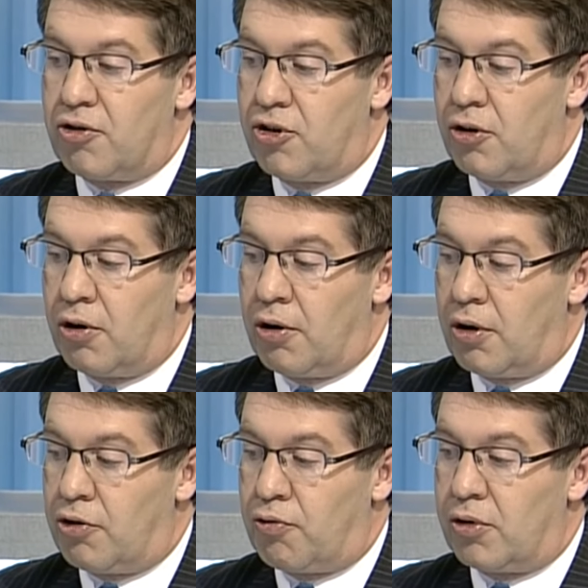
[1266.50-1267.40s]
here
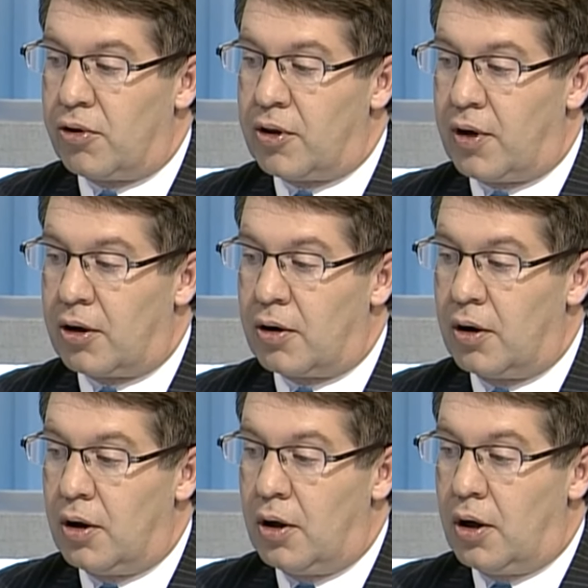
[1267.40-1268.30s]
is really that
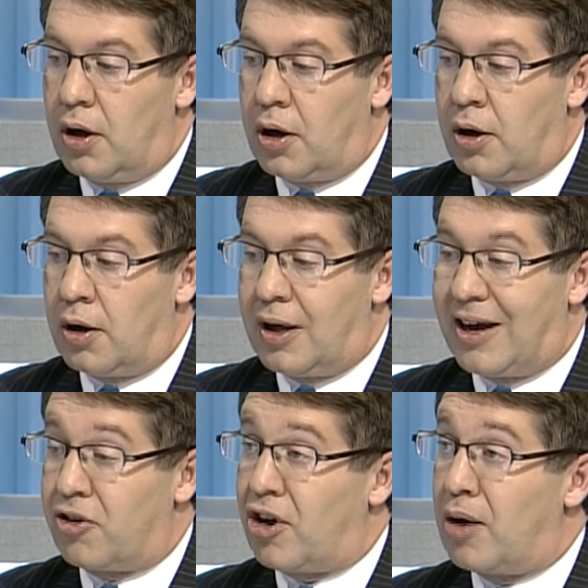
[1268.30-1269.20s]

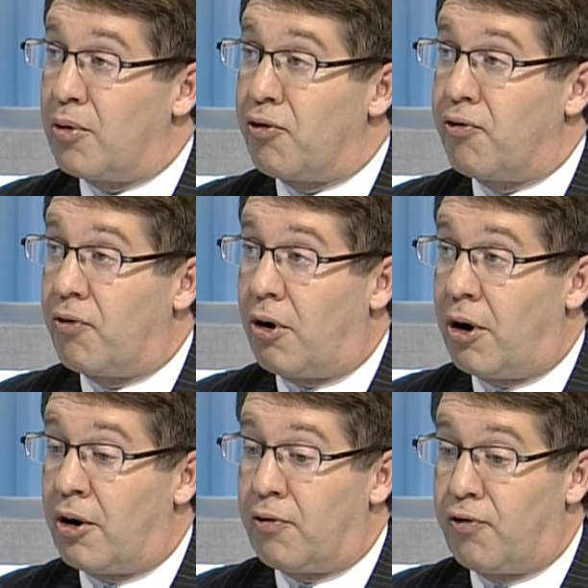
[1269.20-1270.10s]
at a time
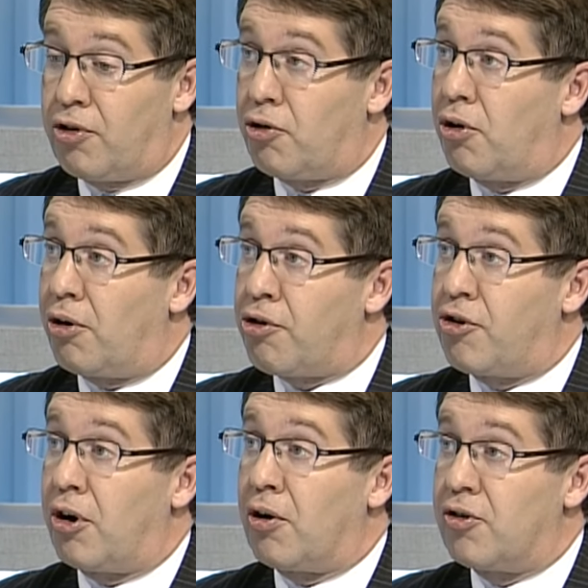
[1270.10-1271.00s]
of fiscal
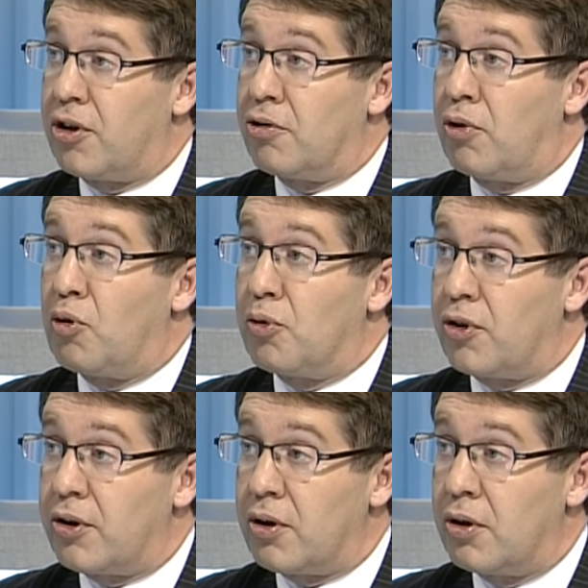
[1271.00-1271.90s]
austerity
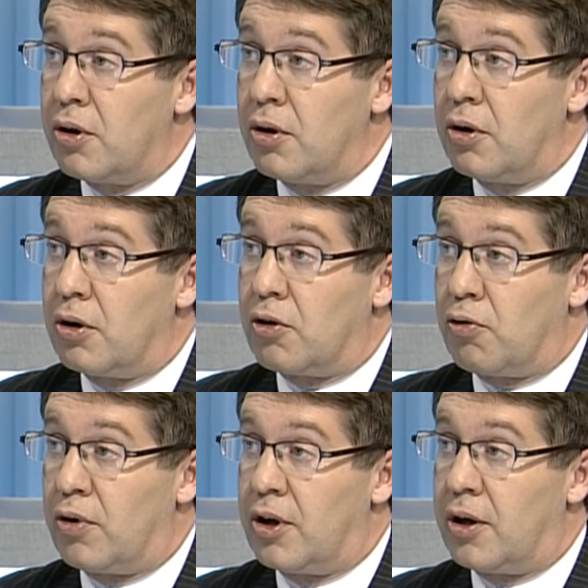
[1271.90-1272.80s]
globally,
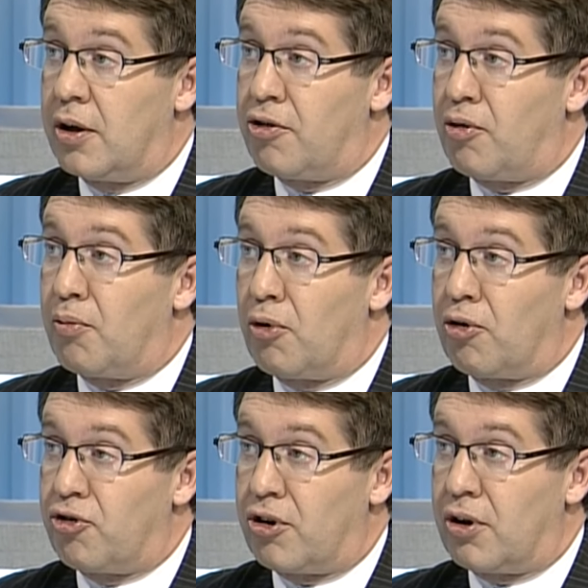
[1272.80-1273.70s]
Korea is
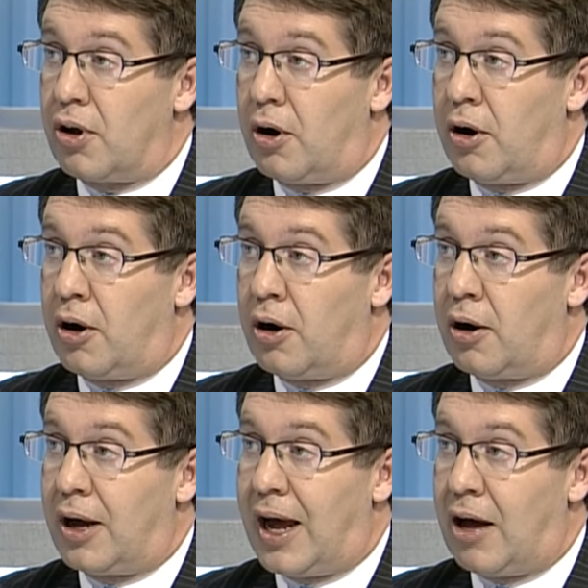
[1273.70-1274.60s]
emerging
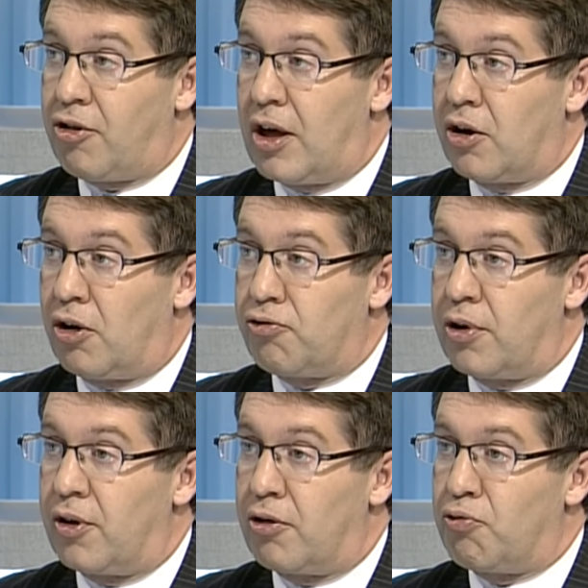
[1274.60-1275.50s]
as a
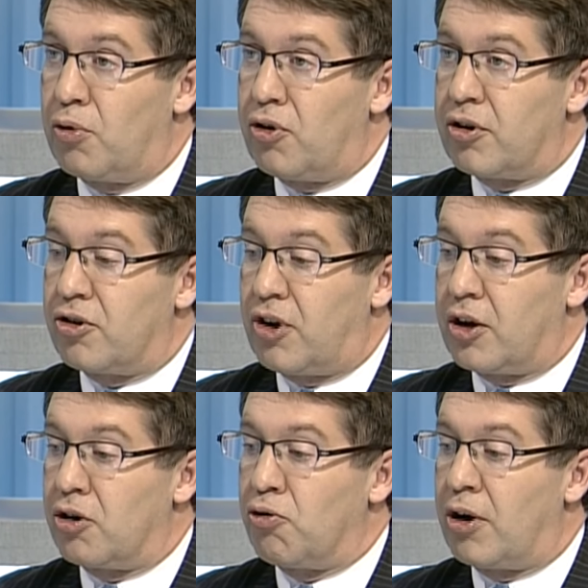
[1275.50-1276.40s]
country that is willing to
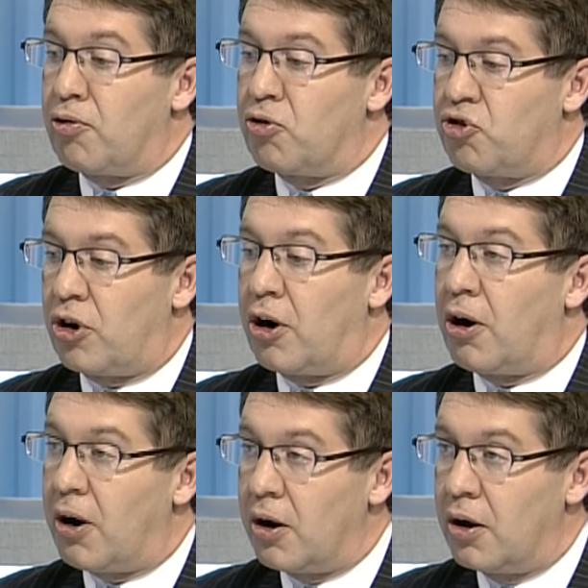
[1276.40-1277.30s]
take a greater
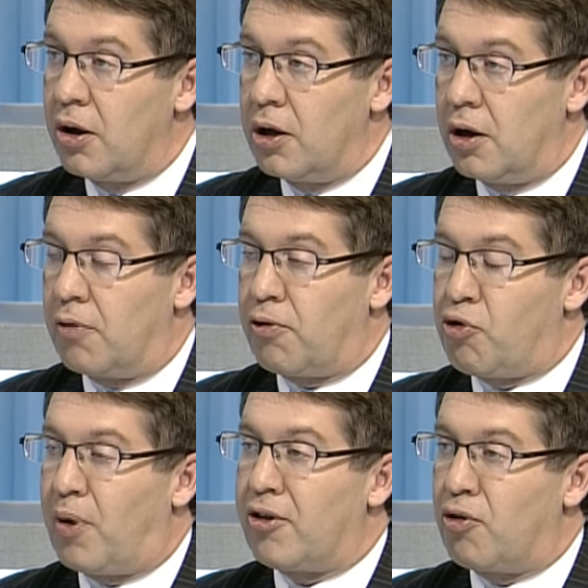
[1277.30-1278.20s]
share of
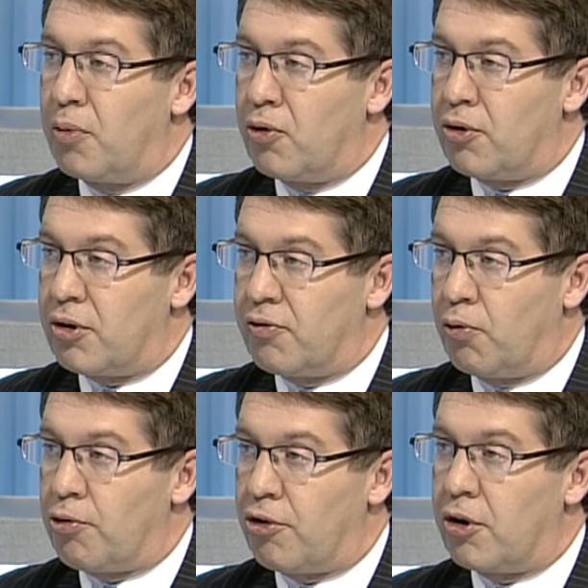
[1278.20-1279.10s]
responsibility
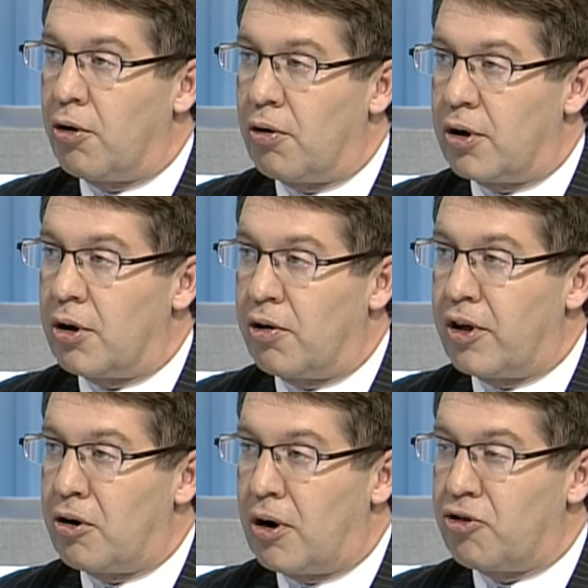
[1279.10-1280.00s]
for security on
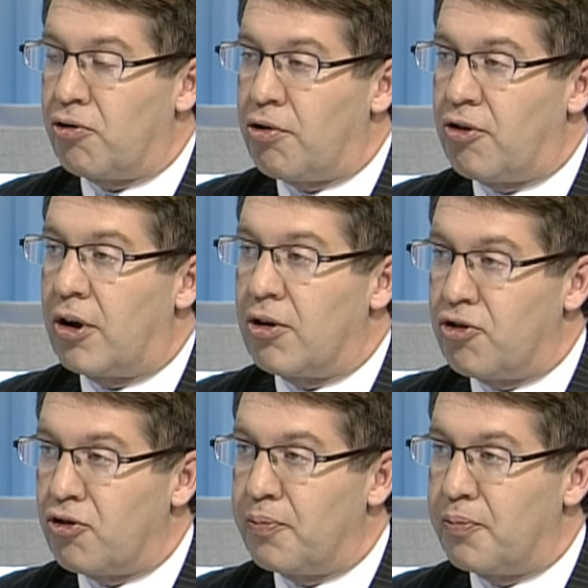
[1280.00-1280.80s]
the international stage.